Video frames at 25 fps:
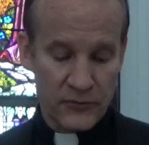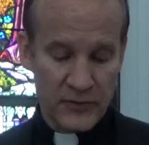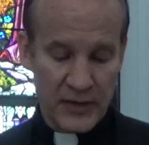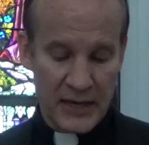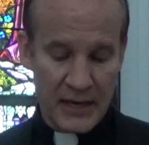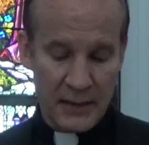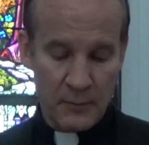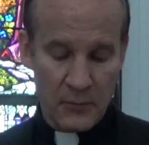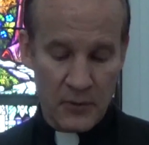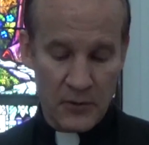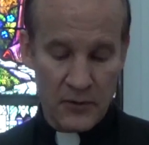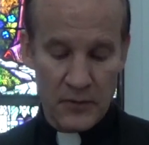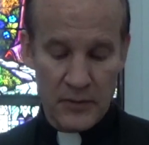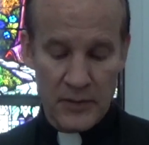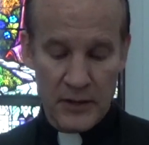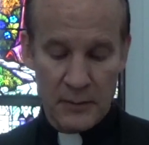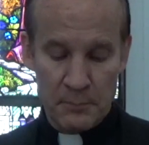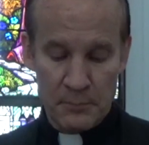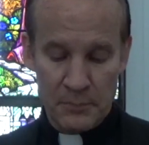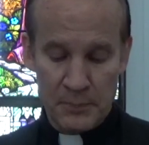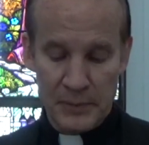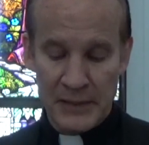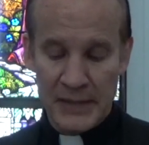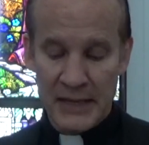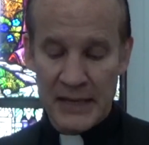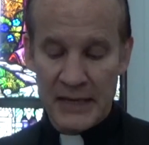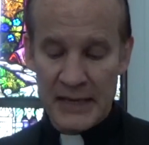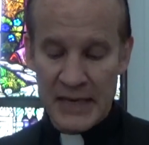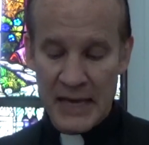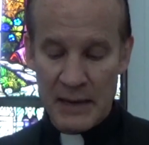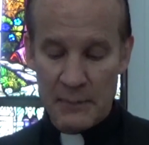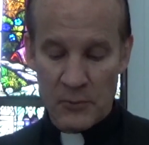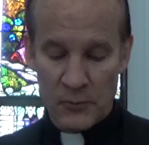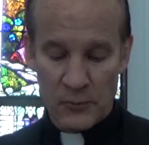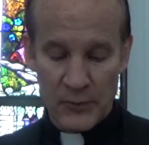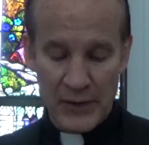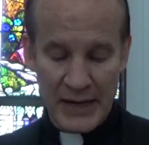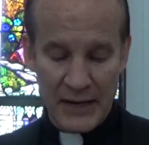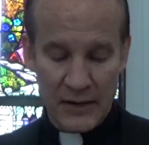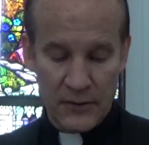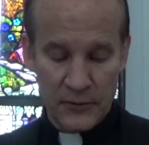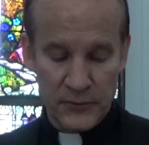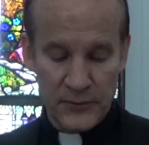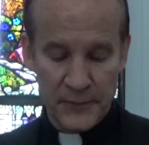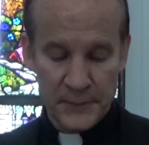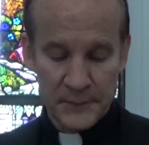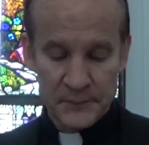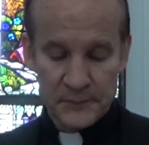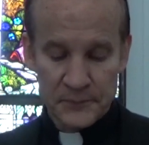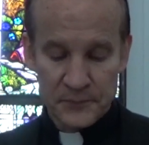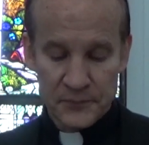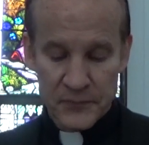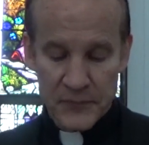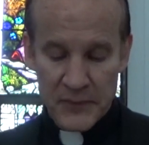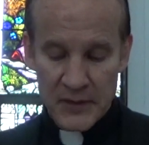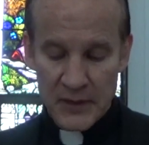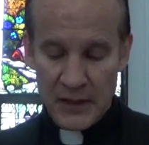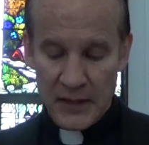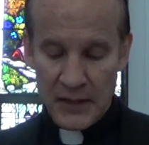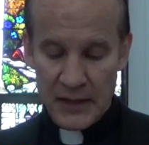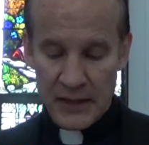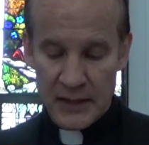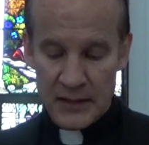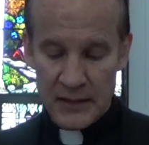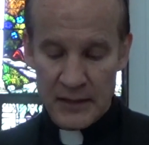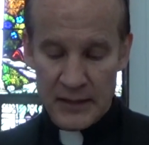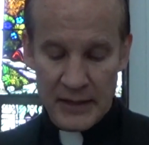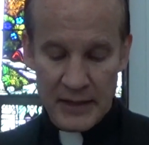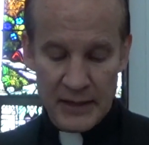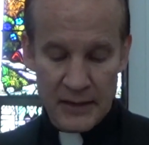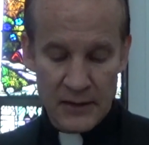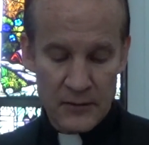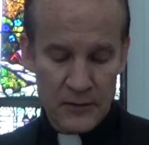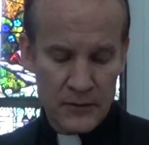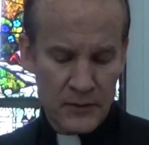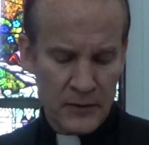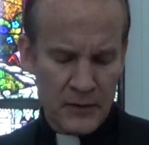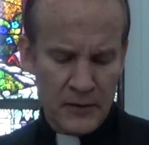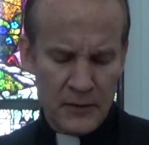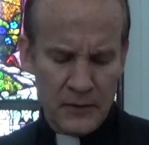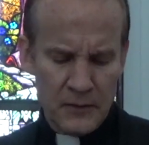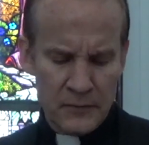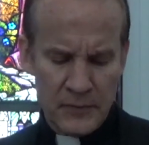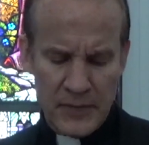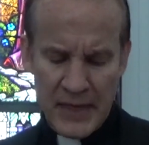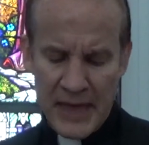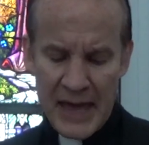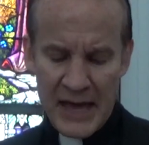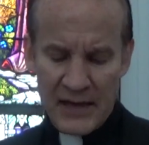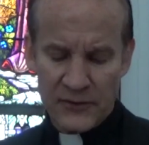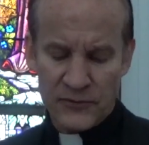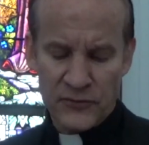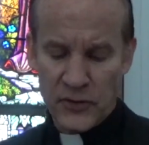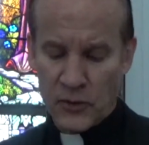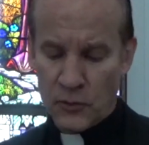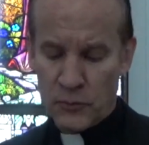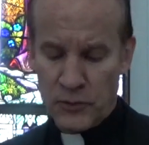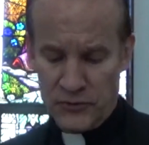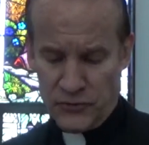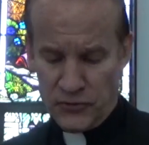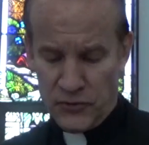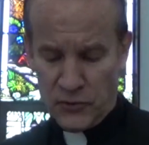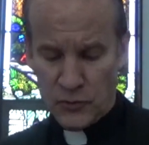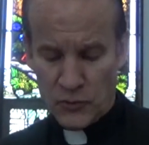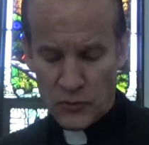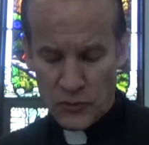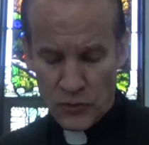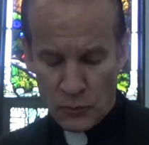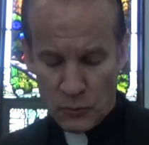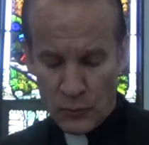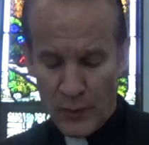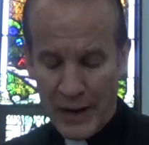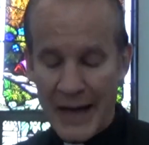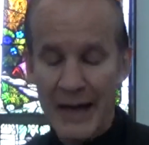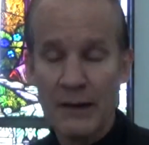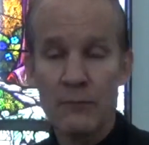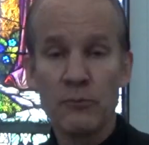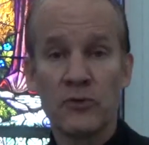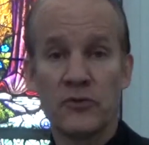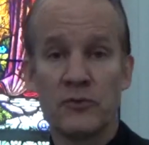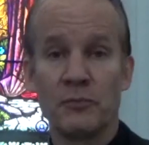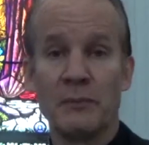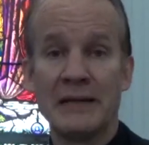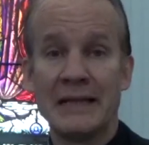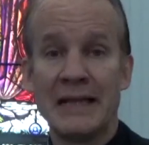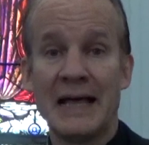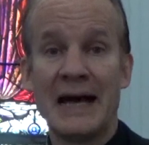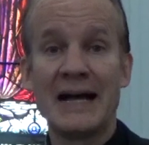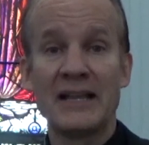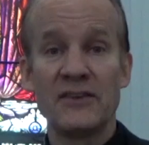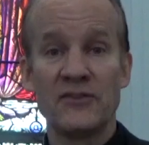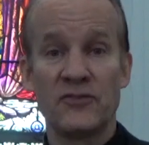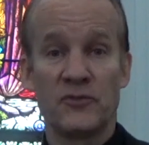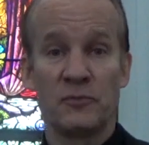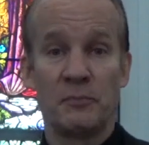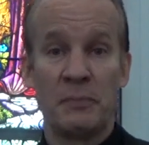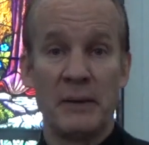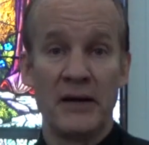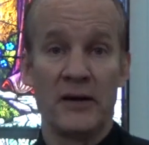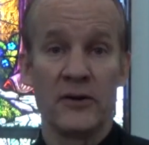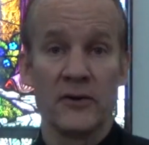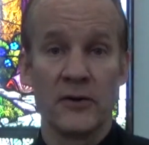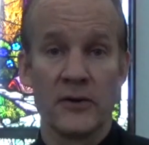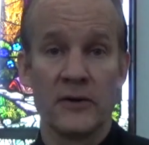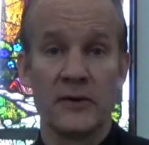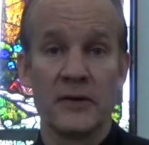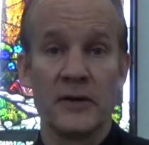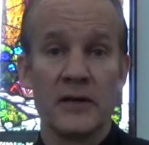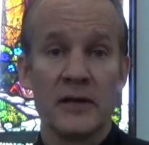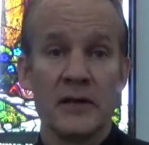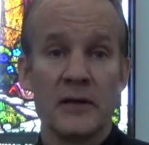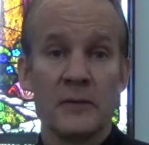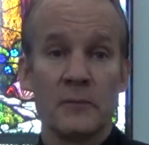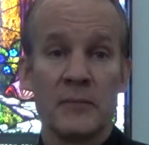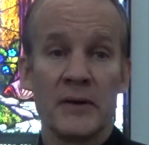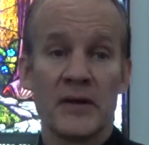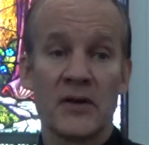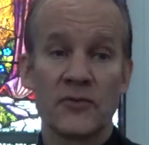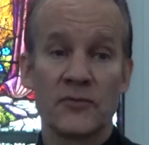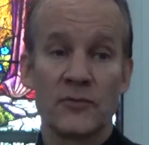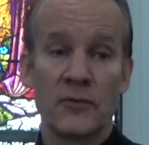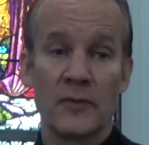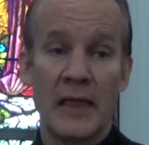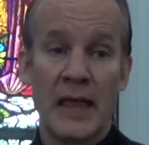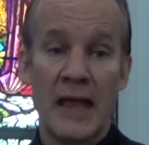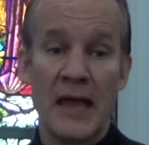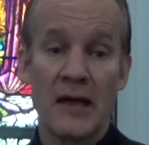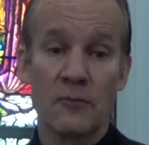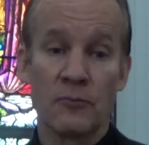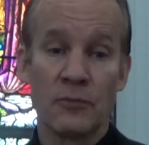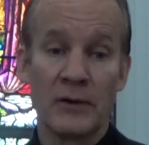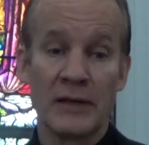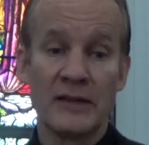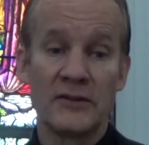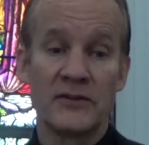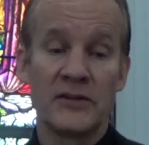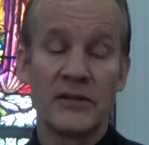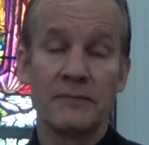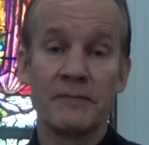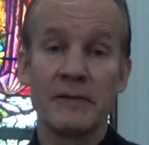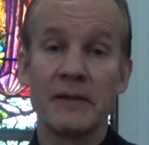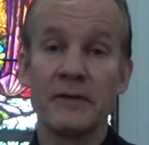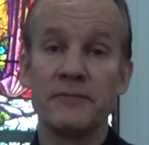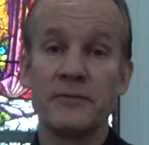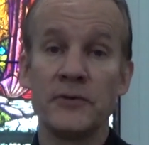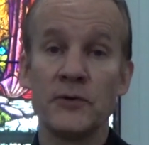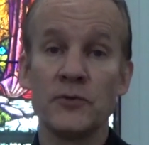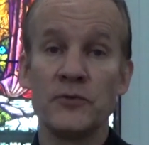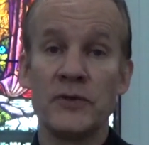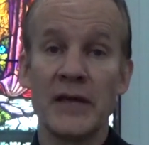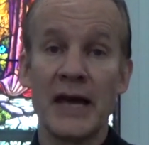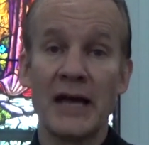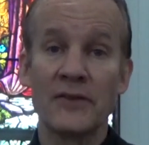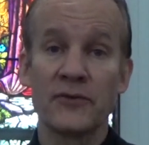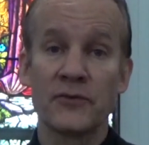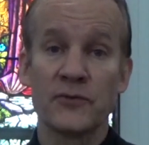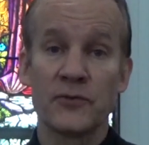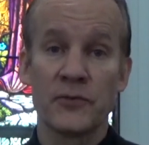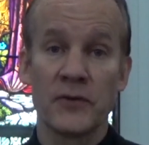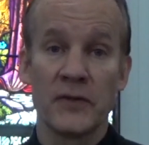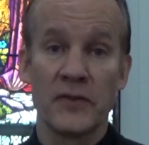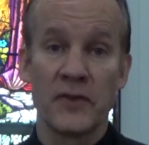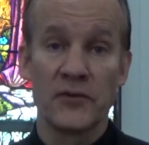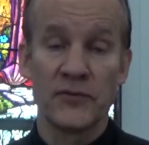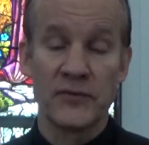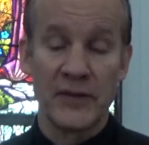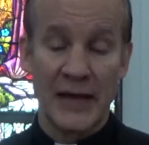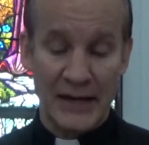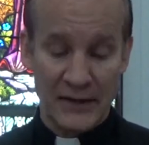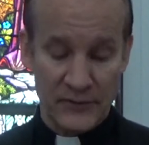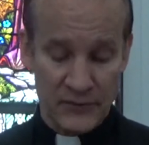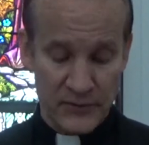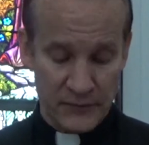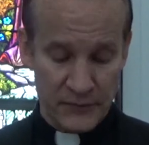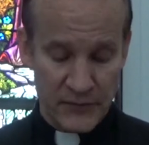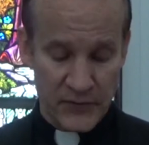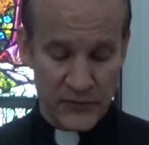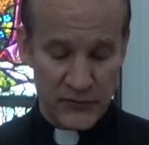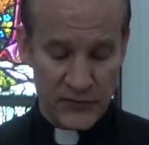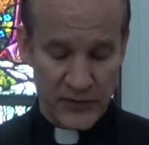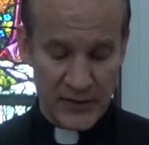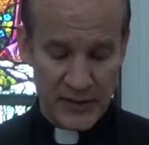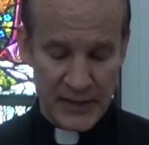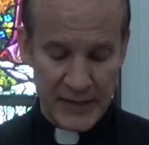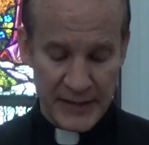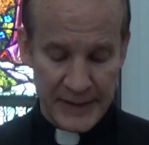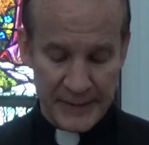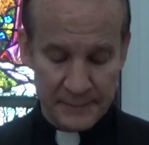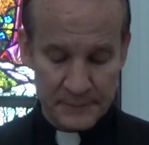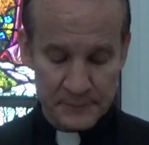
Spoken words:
came, or the plague came around. And they asked the question, why was Milan spared? Because they had relatively few deaths for the size of the city.